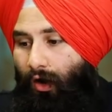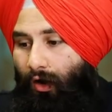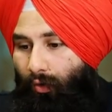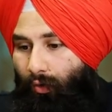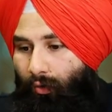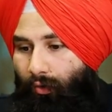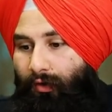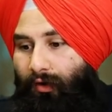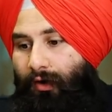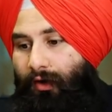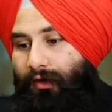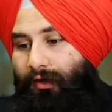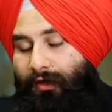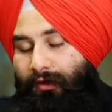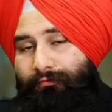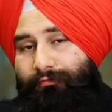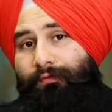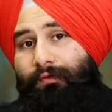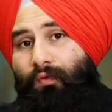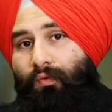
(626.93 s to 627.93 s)
Or
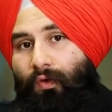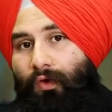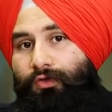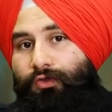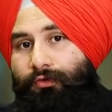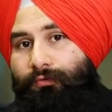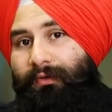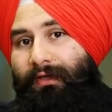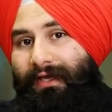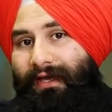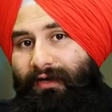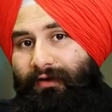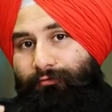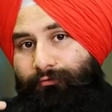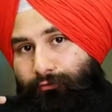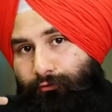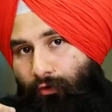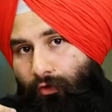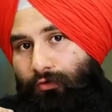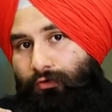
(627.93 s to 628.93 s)
if you want to be get a
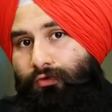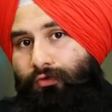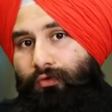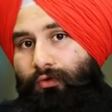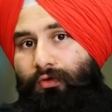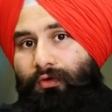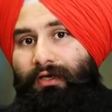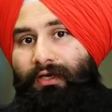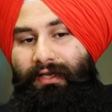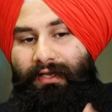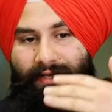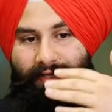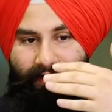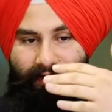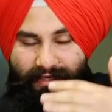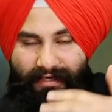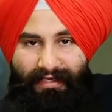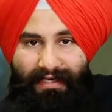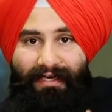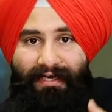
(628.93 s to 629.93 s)
phone call,
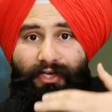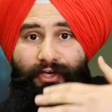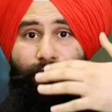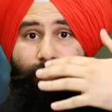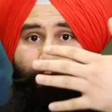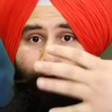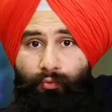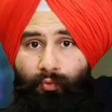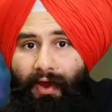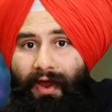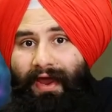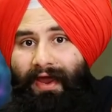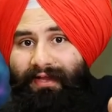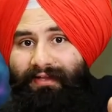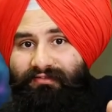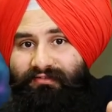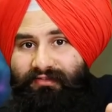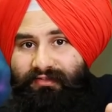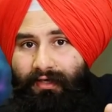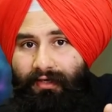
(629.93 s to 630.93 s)
create a new
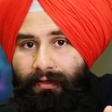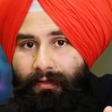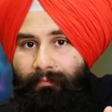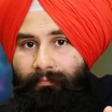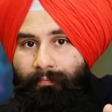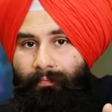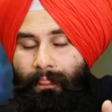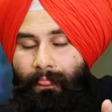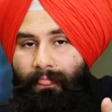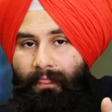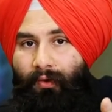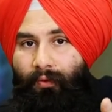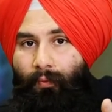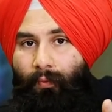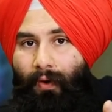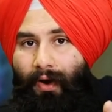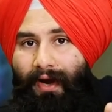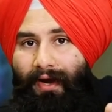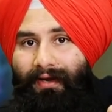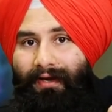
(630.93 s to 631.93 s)
ad set,
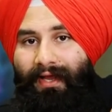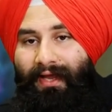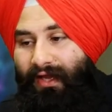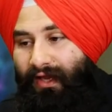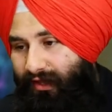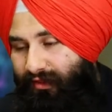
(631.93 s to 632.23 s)
right?